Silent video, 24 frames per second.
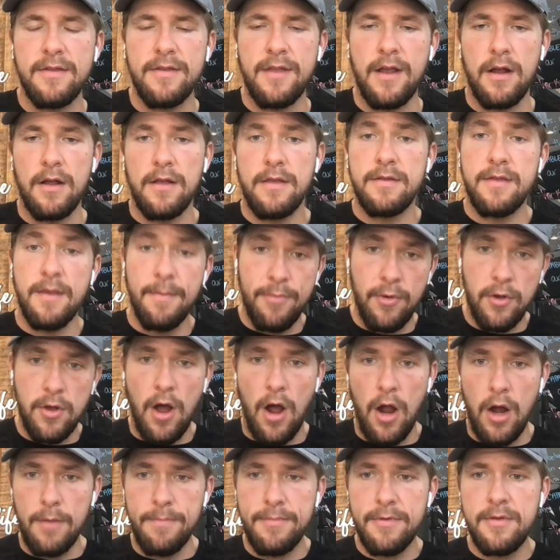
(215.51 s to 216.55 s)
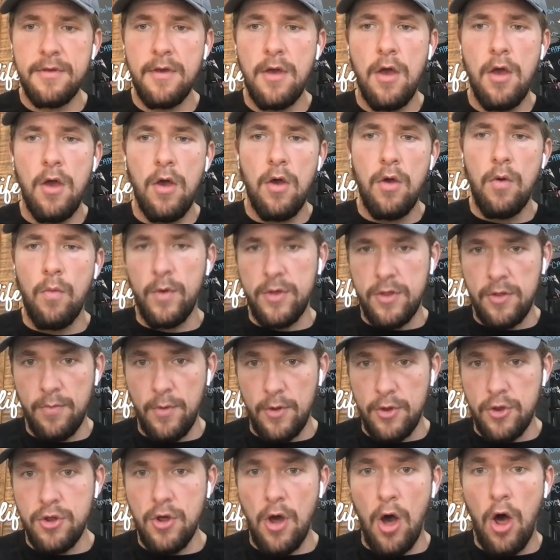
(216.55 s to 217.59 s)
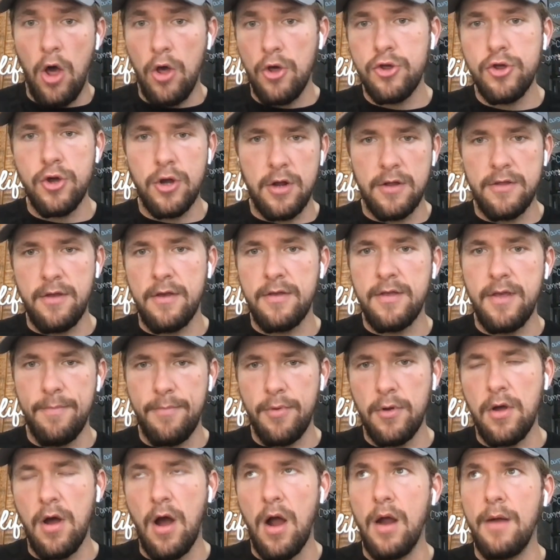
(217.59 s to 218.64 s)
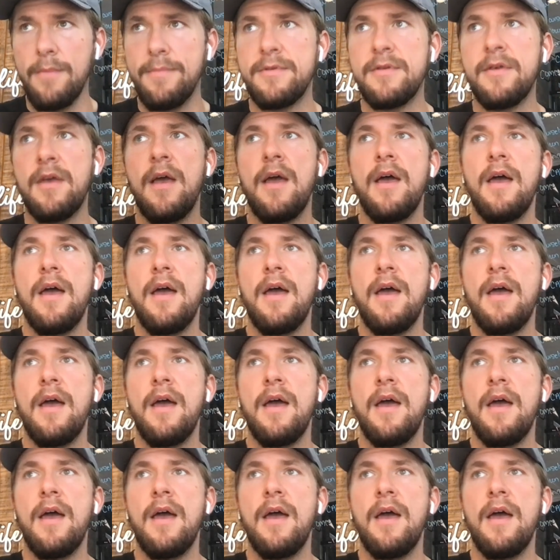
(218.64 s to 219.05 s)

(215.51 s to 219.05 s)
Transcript: There's simple carbs, which is what all sugars are simple carbs.